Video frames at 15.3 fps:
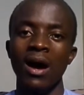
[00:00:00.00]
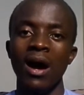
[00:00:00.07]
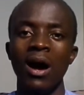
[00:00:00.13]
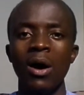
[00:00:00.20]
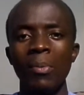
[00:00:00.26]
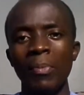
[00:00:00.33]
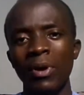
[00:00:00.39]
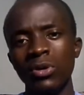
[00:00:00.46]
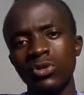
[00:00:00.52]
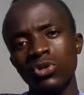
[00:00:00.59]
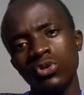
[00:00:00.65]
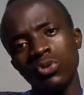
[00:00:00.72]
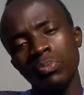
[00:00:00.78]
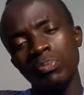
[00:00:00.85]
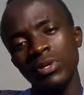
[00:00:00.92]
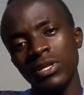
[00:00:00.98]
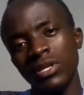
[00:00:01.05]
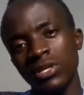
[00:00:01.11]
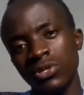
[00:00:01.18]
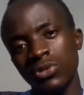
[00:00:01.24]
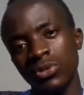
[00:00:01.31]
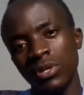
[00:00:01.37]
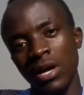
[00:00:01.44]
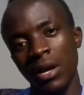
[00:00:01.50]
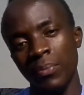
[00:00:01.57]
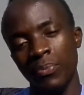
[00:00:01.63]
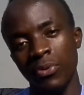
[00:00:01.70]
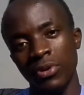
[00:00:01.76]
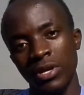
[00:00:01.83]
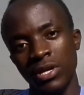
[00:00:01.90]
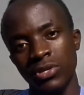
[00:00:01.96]
How about supination and
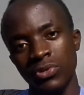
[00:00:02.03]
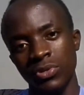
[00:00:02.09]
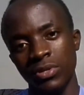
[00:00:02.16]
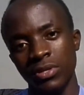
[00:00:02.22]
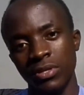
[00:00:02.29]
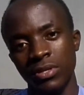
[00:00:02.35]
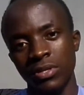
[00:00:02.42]
pronation?